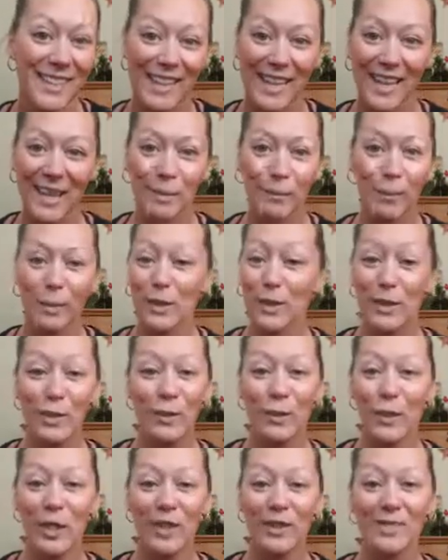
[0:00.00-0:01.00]
And please do
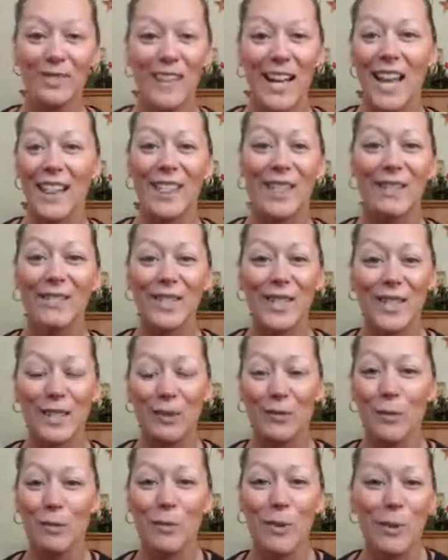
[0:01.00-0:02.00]
share. I love to hear
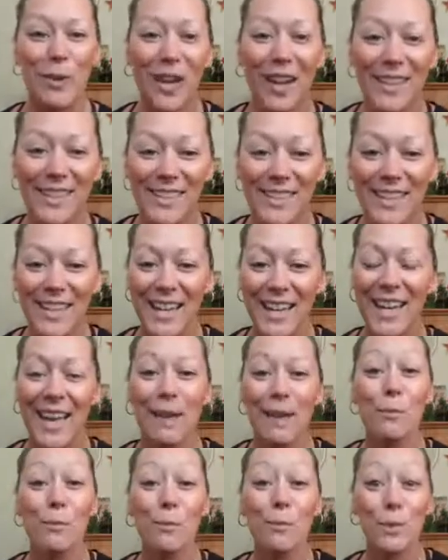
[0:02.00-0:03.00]
from you guys.
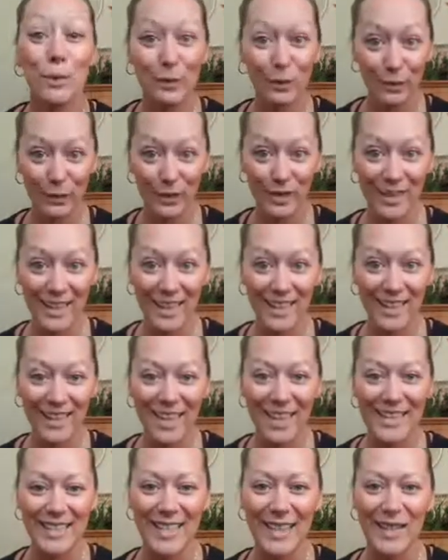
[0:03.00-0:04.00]
Have a beautiful day
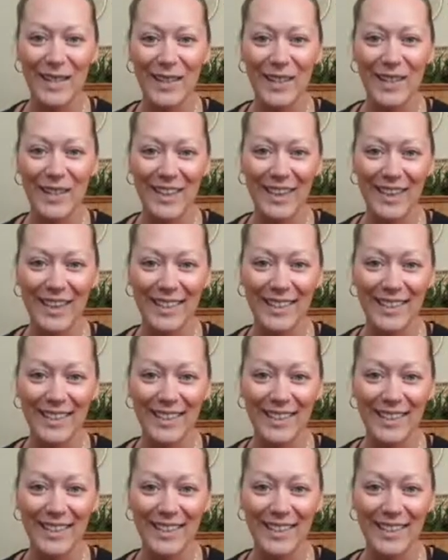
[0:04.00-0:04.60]
and take good care.